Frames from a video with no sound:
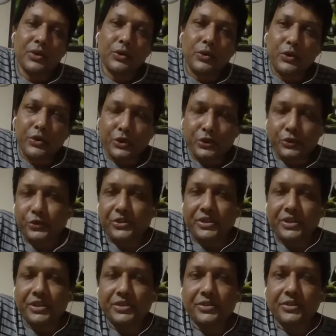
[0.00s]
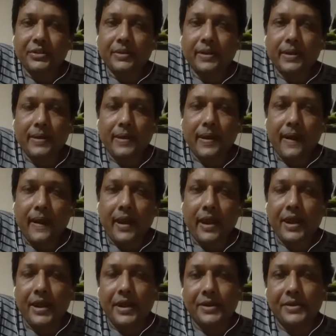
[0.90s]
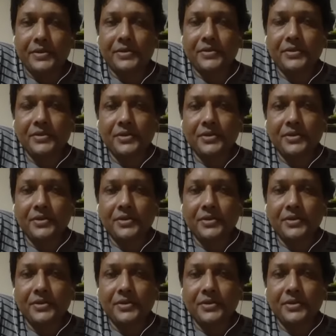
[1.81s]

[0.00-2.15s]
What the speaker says: We use it and